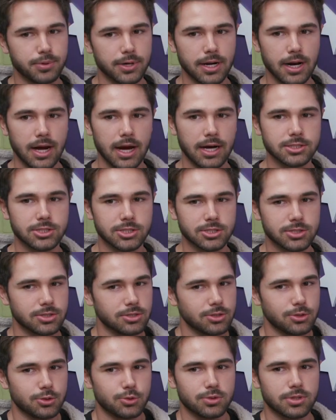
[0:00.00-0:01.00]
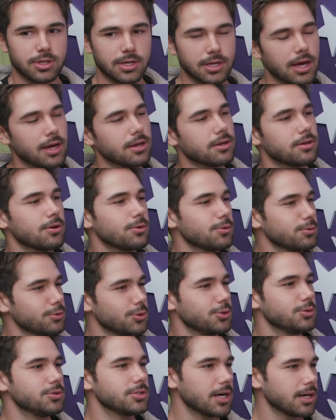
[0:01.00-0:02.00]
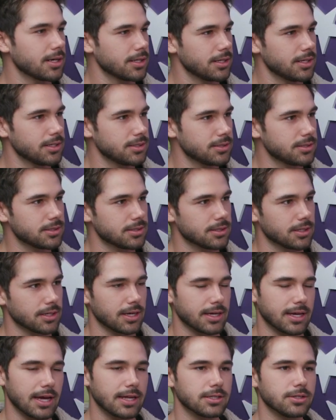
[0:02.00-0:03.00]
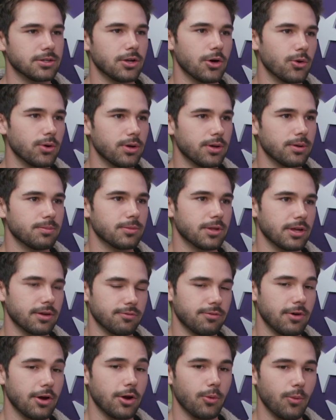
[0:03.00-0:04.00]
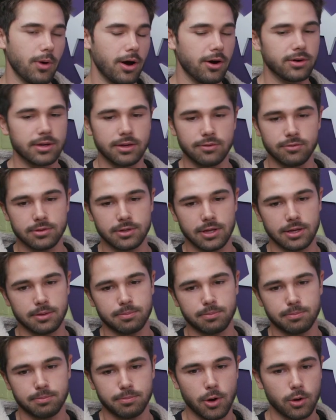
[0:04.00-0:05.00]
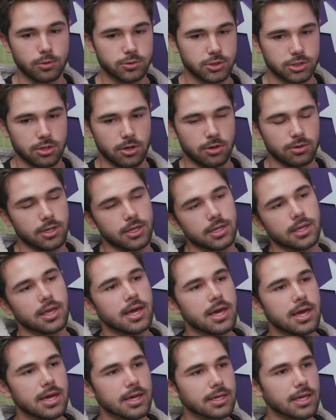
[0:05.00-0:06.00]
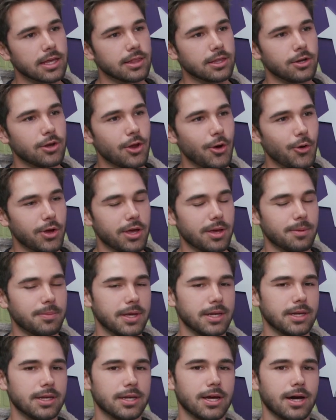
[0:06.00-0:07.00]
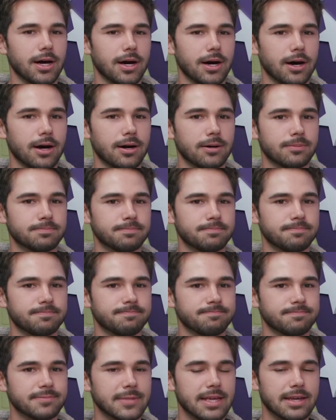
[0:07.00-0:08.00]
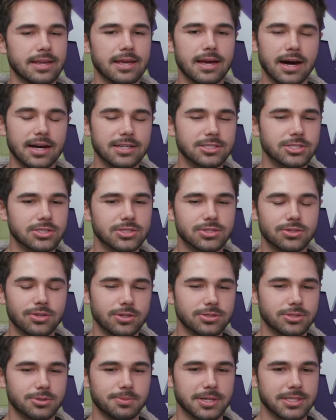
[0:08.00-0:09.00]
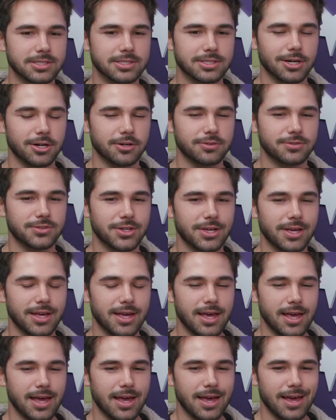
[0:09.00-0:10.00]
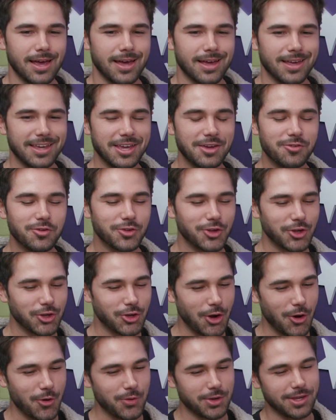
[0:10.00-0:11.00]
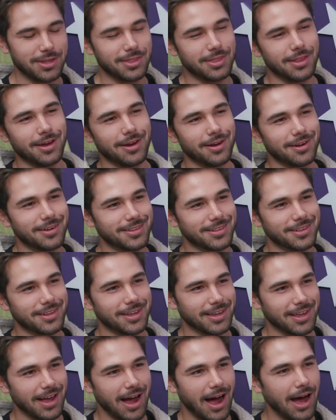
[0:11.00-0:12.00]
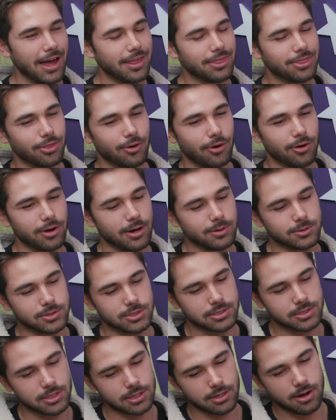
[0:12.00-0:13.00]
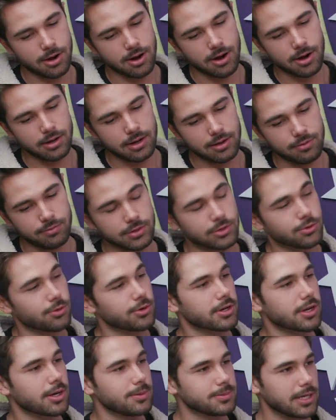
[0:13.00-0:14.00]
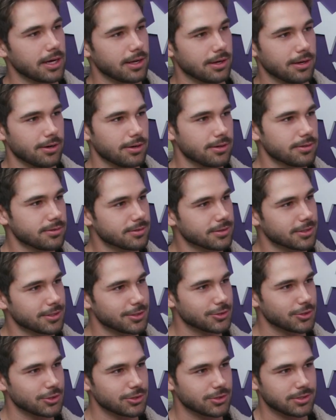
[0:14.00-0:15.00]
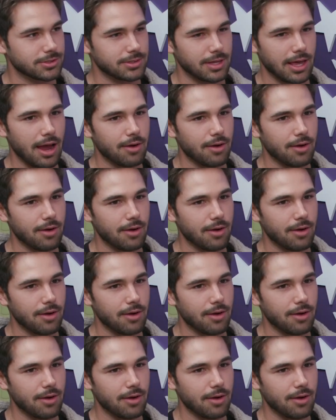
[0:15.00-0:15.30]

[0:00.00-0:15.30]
but I just knew, like, I know who Johnny is. Like, I got to know him like very well, even like post show, like getting to know him. And, um, and yeah, I just thought to myself, even like going in there, like I thought I was just like, all right, if Victoria comes out here, because there's